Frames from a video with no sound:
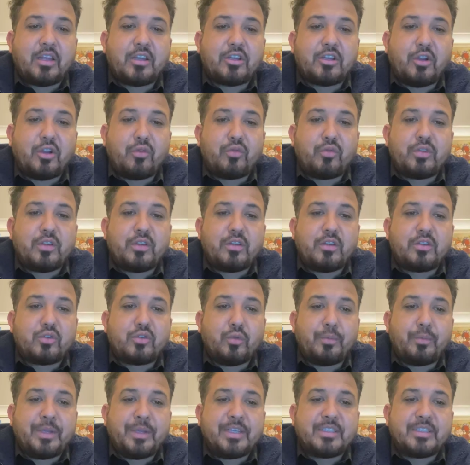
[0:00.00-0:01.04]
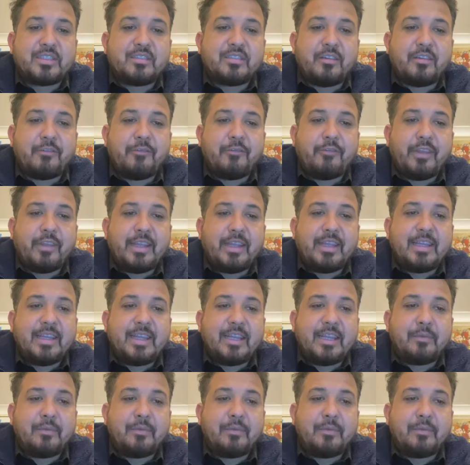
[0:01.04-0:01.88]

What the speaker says: ground to pierce the veil